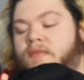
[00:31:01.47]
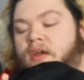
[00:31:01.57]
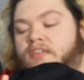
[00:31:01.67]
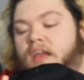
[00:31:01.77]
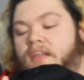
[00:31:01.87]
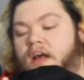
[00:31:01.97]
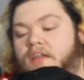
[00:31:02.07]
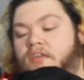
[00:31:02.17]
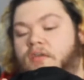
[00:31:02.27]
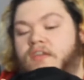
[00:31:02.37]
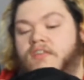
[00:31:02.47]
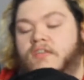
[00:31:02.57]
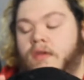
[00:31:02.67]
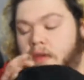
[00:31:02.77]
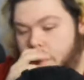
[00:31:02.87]
out exactly how to do this.
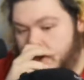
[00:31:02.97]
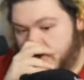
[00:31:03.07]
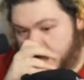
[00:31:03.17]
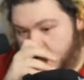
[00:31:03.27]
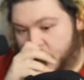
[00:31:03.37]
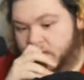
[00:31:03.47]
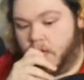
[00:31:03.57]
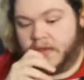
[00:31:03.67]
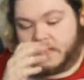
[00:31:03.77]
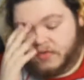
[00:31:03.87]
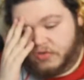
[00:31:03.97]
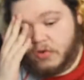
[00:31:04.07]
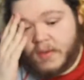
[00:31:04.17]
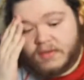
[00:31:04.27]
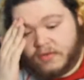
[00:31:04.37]
So like there's two
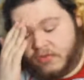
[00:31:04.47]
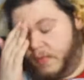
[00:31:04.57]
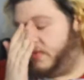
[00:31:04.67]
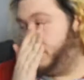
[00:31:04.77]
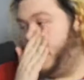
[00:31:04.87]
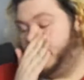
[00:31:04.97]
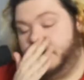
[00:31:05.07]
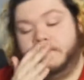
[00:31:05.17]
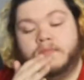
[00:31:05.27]
ways around it.